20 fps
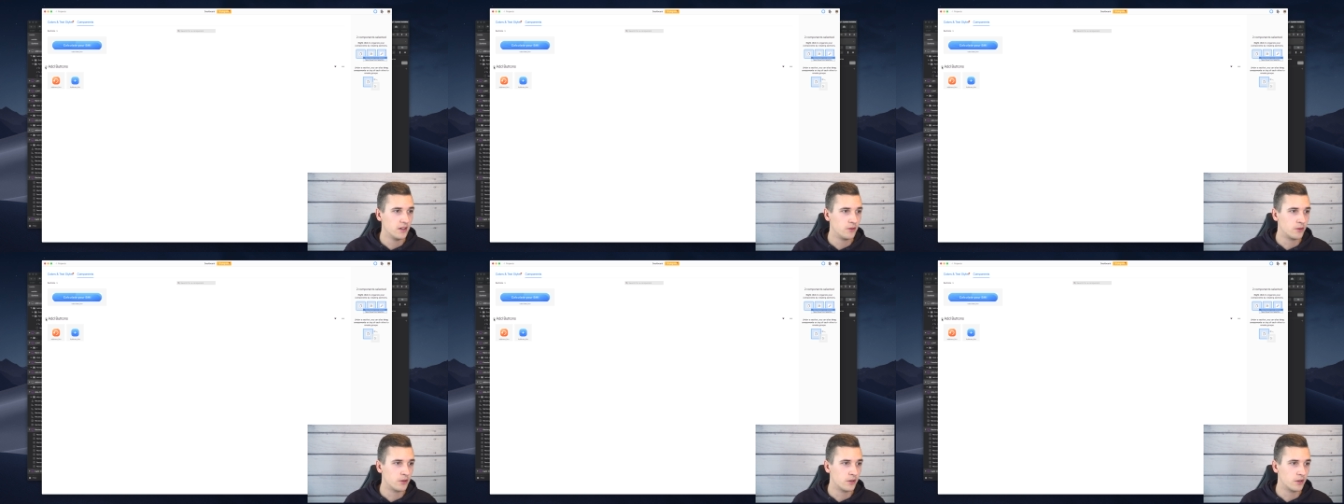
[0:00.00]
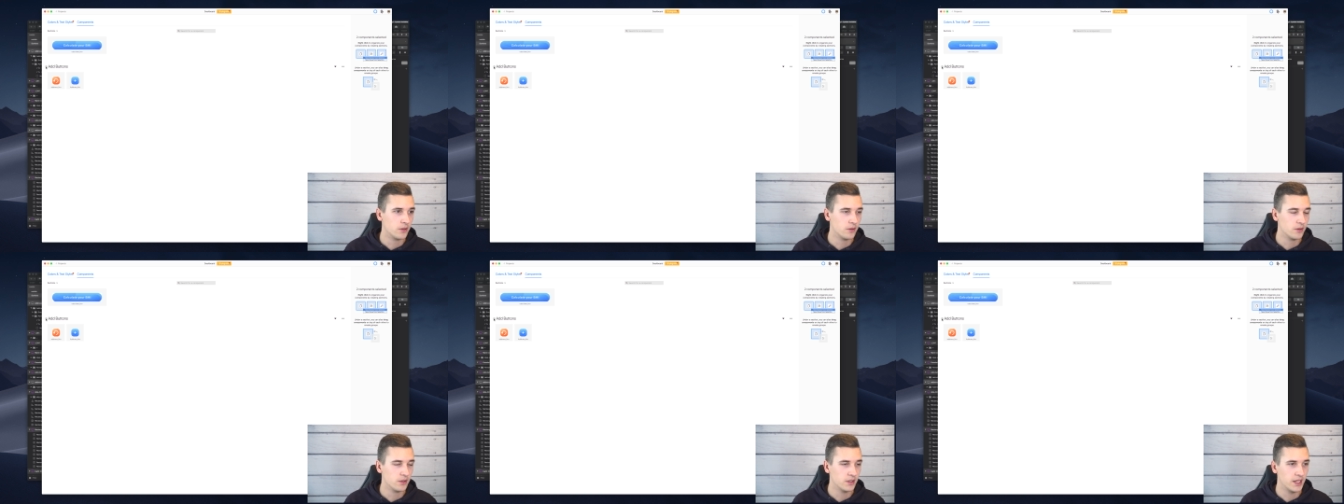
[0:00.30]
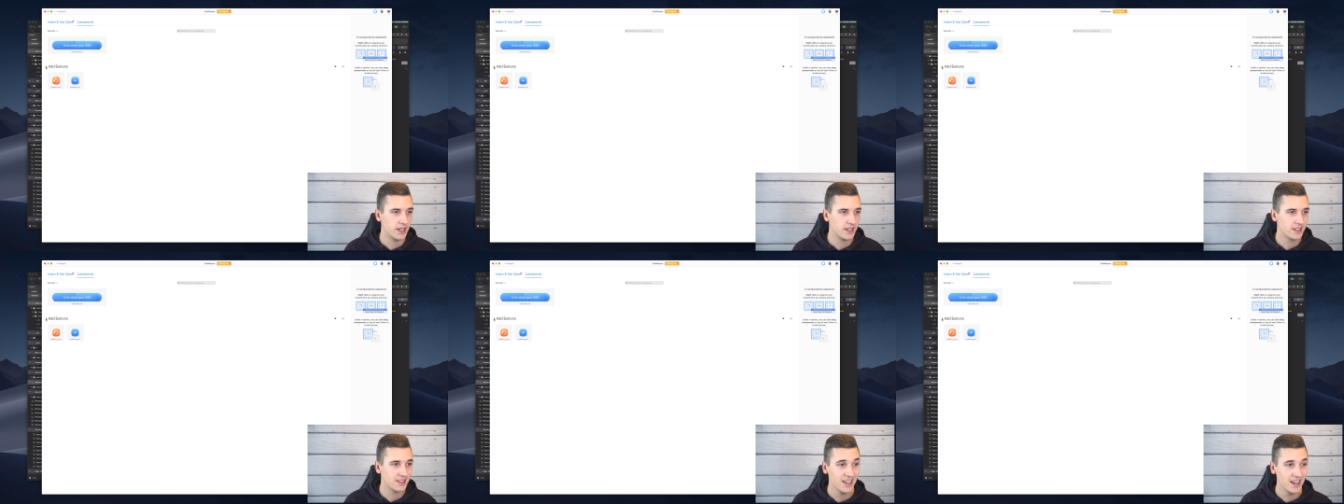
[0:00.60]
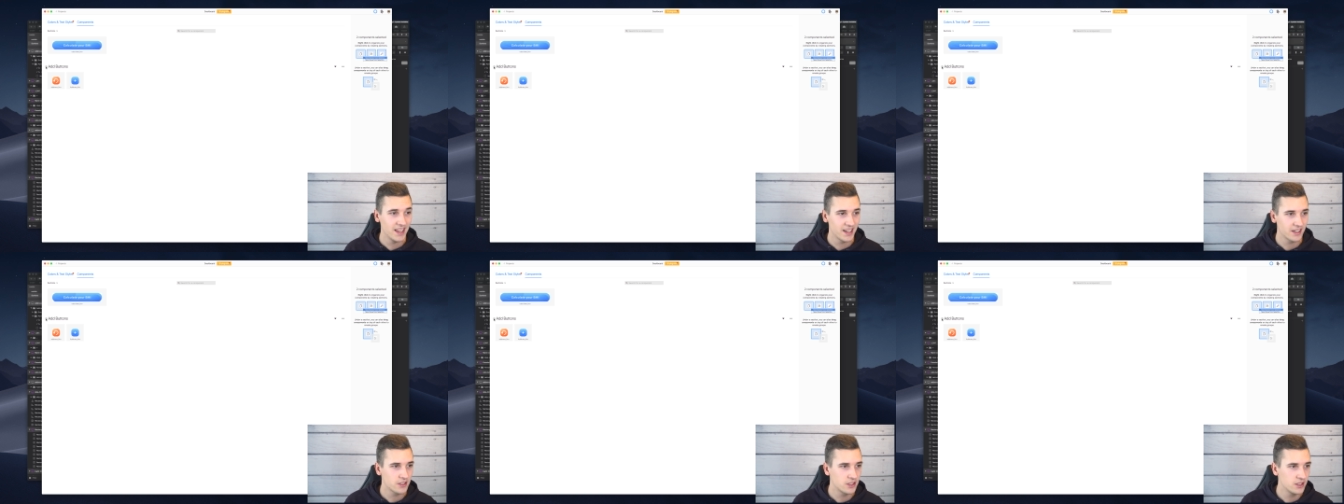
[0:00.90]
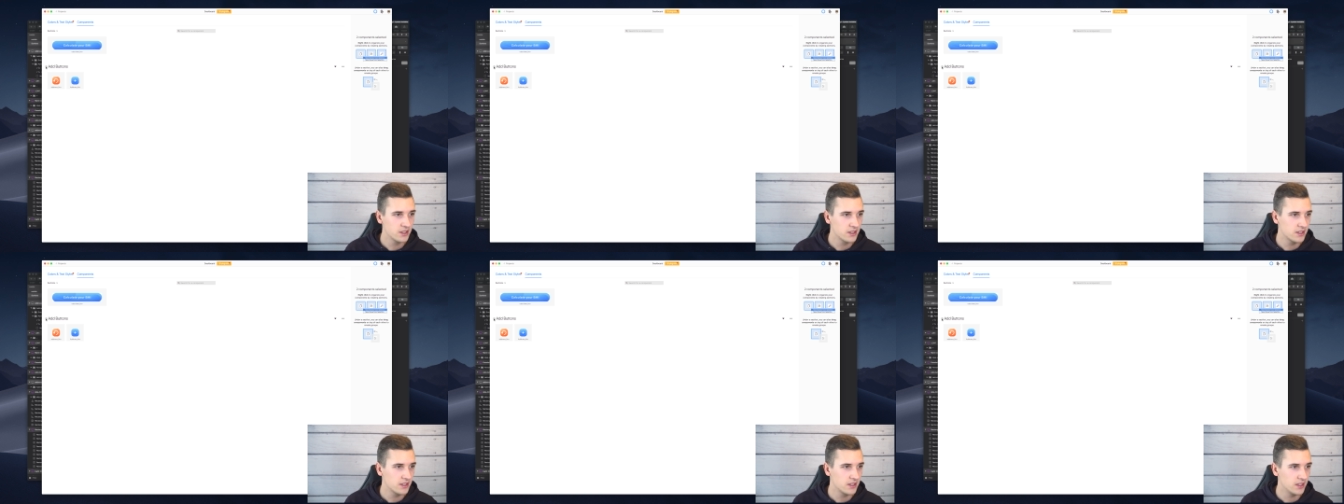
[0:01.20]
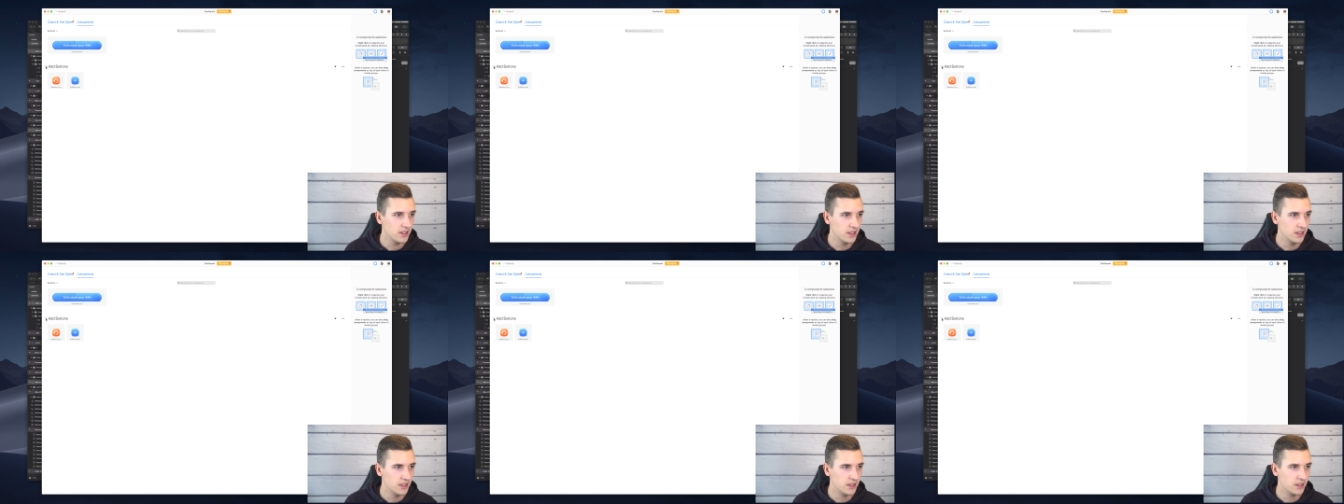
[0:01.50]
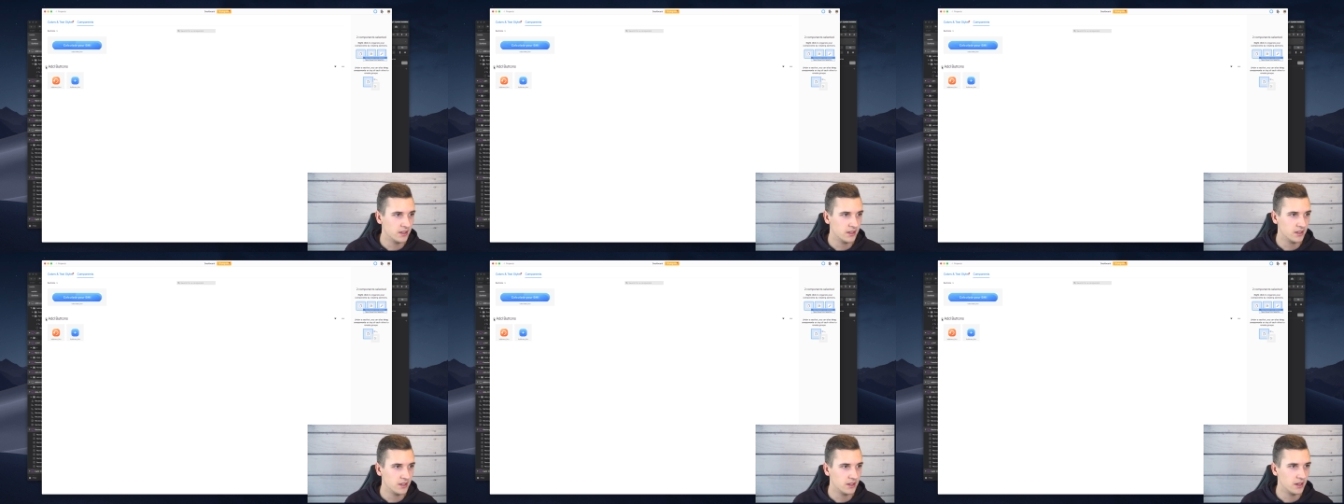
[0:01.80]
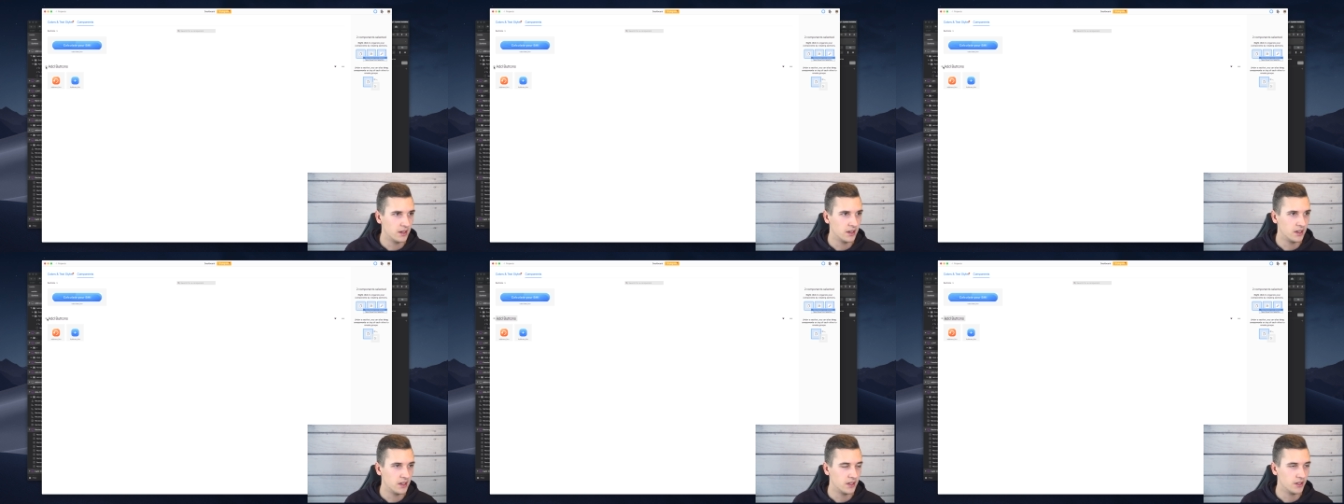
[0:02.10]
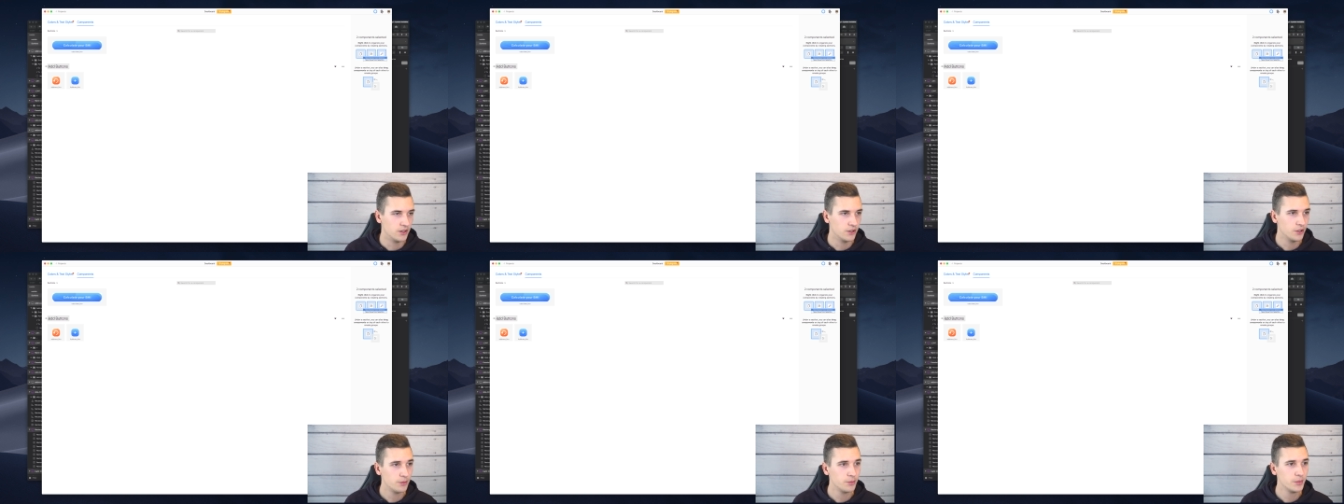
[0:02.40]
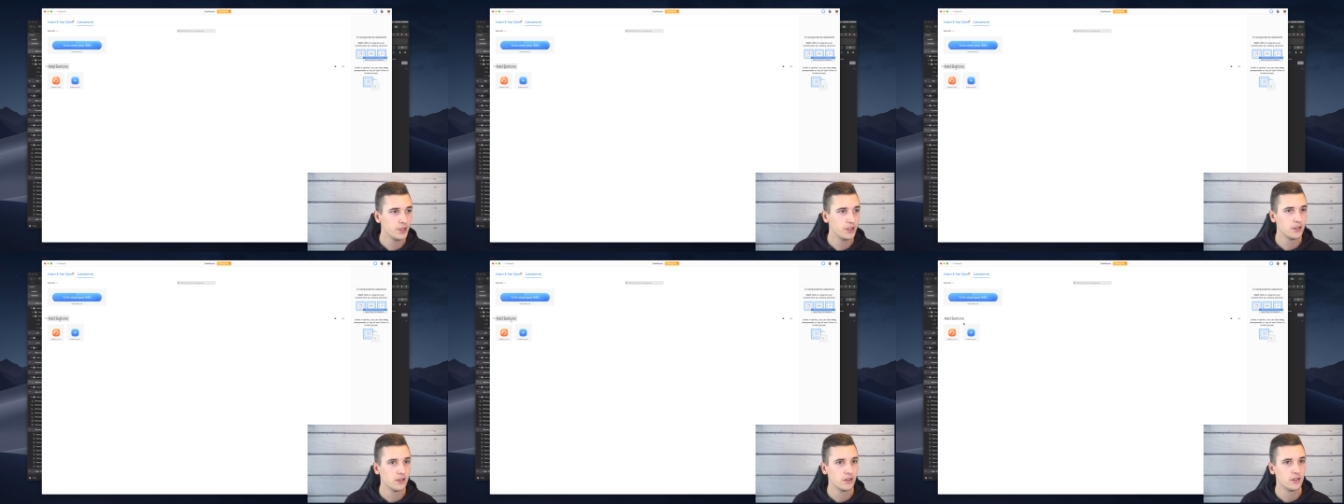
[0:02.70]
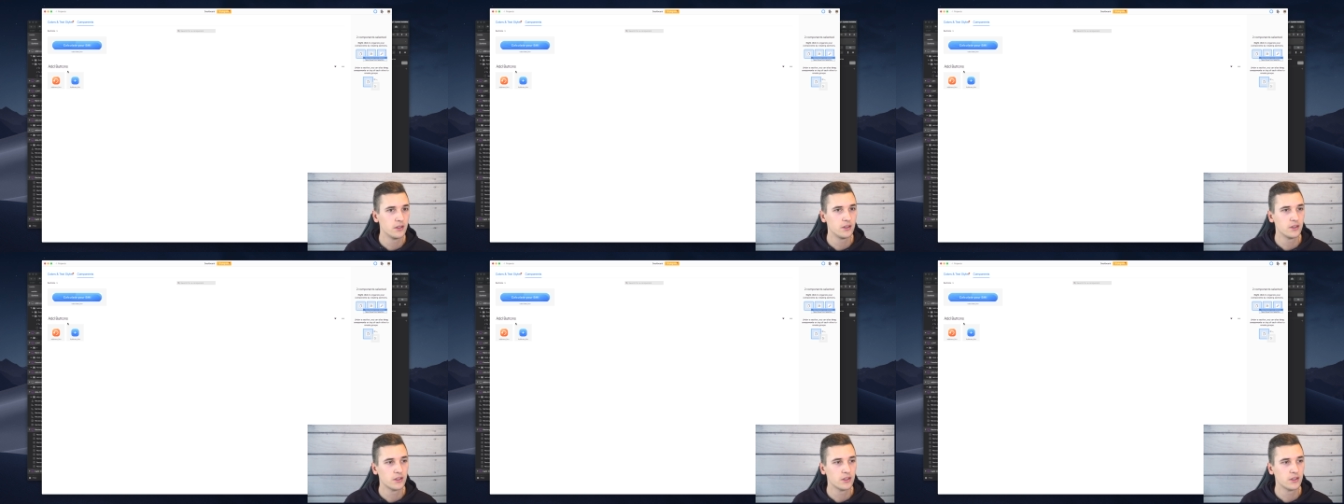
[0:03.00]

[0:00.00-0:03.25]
or like selections in uh, normal